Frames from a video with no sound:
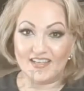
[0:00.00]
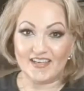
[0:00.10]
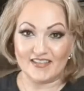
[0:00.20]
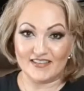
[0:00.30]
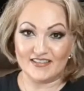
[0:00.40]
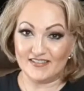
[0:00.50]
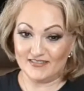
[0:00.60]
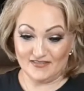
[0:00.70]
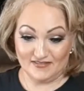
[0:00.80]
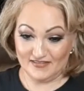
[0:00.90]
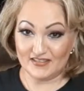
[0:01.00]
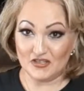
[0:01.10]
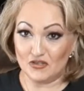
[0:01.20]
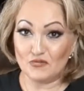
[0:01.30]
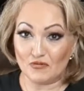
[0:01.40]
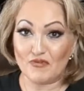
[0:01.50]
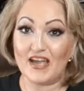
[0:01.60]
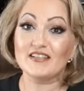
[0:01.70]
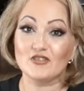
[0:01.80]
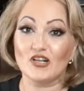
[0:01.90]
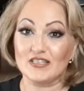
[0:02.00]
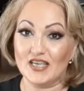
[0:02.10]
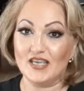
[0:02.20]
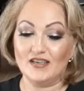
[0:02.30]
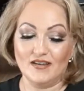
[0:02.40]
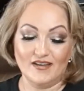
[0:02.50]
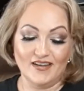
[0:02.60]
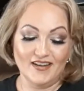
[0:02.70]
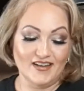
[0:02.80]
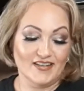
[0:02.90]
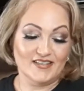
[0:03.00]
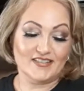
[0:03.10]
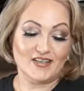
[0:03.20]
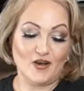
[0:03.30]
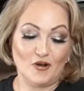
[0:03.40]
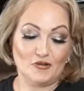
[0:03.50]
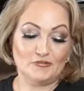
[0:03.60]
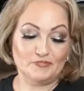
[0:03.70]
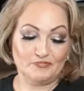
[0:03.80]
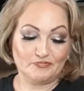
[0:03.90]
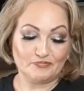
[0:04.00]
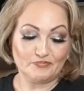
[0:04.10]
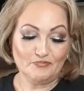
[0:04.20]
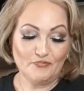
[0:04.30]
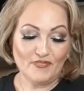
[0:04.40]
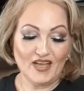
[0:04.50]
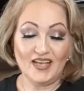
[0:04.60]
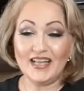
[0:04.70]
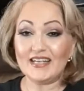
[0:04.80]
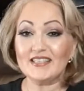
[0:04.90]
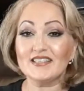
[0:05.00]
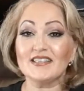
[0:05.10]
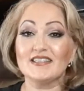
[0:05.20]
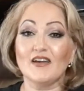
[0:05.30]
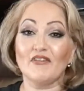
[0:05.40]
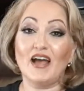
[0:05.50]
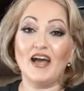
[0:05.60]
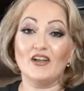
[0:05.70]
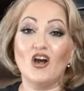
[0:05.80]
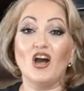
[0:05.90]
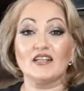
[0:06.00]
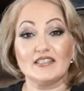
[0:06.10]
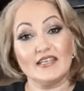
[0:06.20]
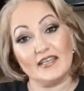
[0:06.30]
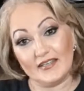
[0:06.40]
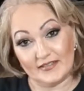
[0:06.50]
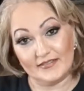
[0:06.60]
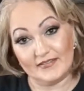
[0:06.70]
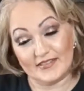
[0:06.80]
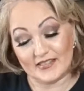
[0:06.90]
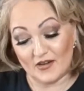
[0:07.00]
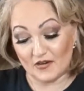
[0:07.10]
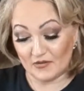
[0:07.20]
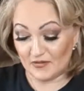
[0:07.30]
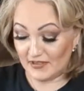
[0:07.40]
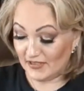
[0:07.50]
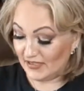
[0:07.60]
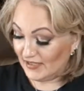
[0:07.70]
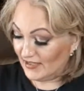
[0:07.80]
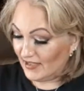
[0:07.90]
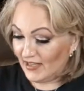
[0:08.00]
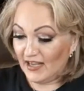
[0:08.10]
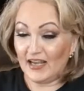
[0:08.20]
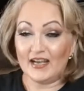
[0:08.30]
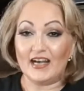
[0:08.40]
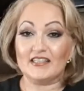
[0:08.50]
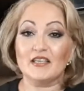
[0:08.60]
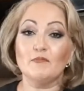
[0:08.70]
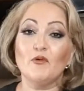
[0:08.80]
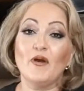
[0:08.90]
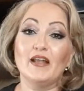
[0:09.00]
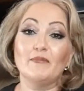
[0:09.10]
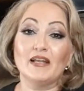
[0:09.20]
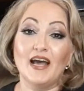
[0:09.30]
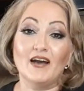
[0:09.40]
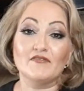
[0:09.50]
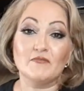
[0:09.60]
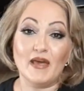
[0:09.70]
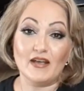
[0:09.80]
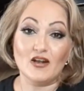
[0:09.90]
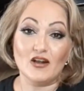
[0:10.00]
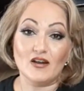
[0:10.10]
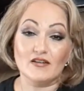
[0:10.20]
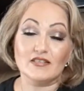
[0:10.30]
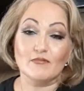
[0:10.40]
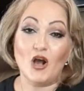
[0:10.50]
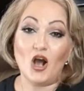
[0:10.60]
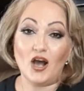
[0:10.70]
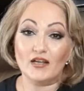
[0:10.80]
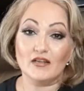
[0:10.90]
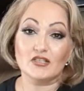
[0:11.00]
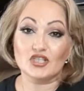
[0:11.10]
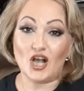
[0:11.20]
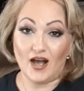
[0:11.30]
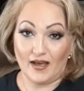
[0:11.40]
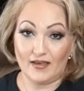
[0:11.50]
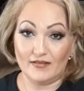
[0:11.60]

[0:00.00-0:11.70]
Like, you were raised on tea. So Alexis has never had hot tea. So at some point I'm going to have to make her some hot chai.